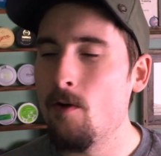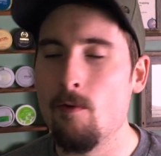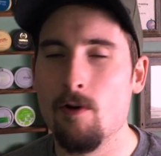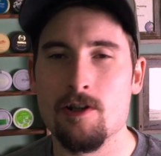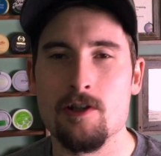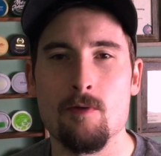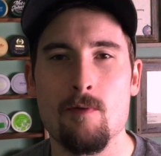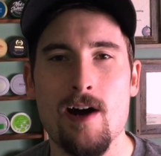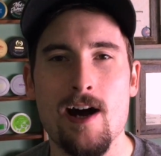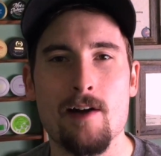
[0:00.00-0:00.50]

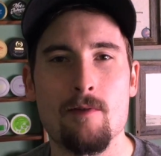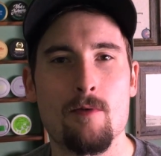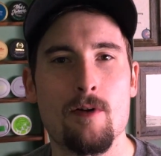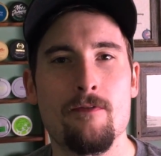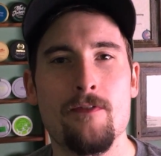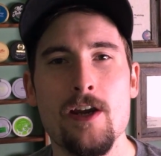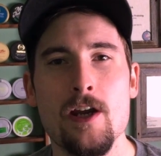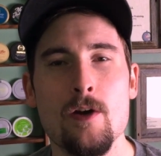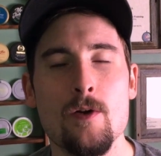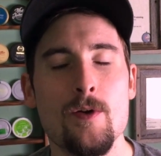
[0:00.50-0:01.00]
what you want
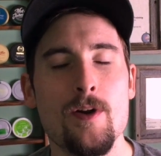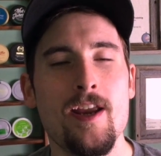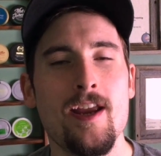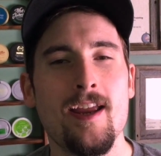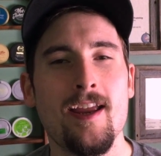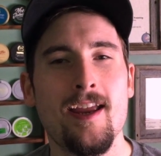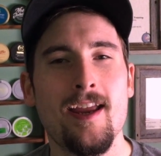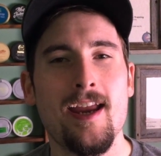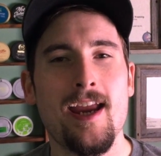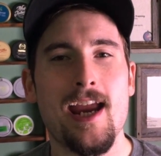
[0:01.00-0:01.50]
reviewed,
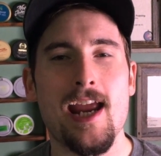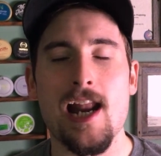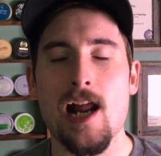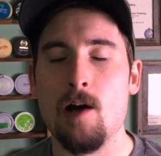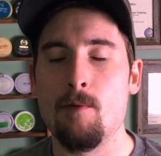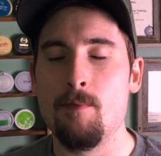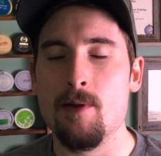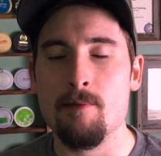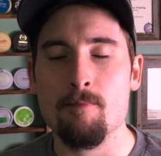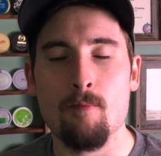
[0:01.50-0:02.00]
and
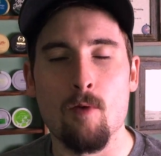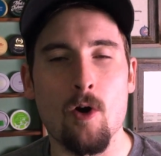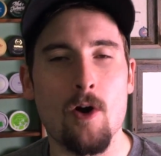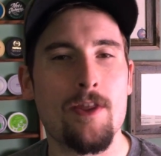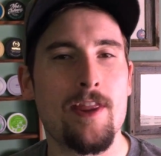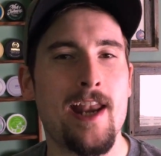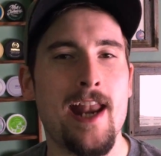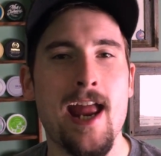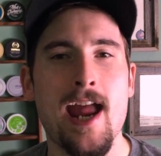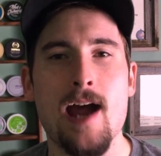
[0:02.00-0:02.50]
I'll be more
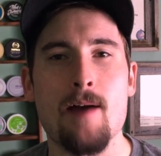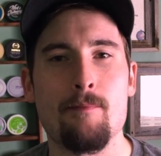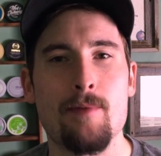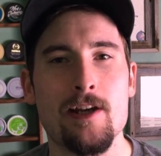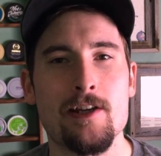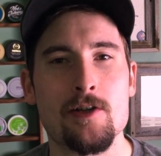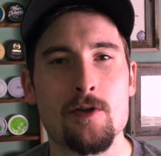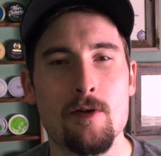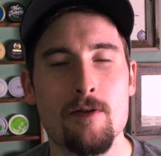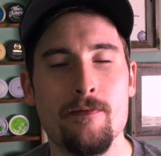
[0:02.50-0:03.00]
than happy
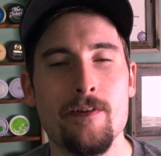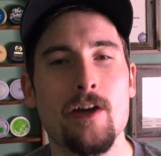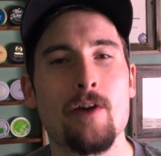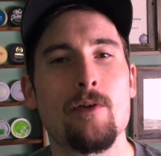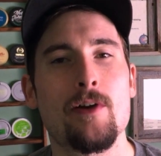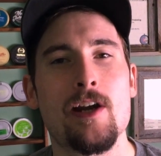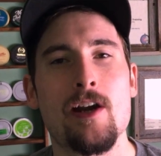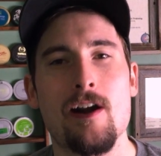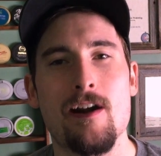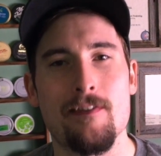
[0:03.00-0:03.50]
to review
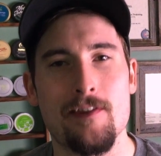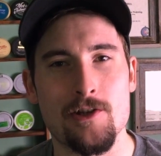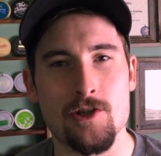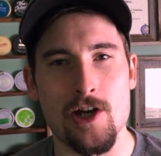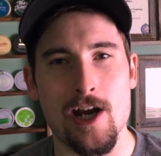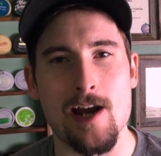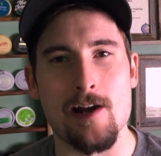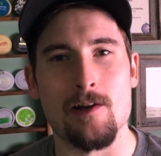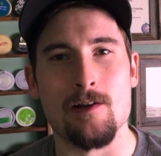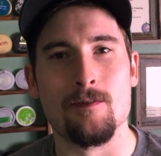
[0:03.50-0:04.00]
it here on the
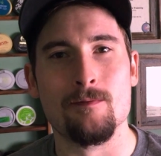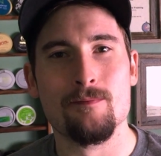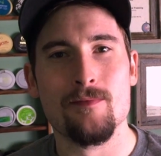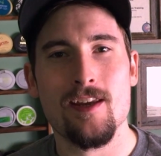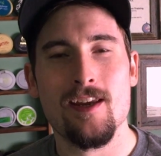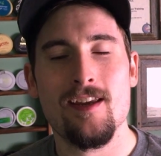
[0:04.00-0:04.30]
channel.